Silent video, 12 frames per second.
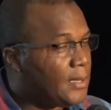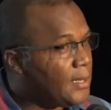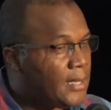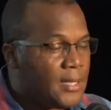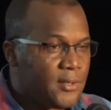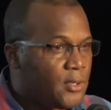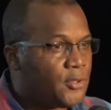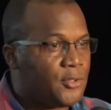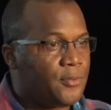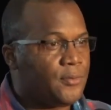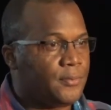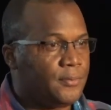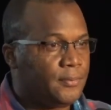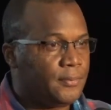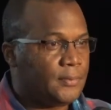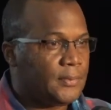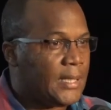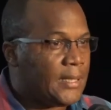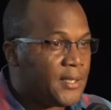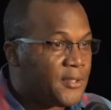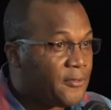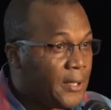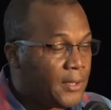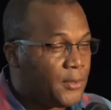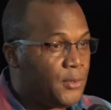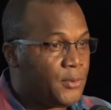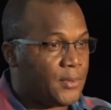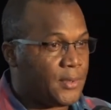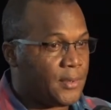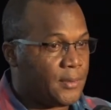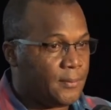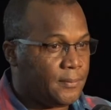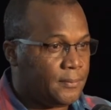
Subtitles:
it is not true. It is fake news.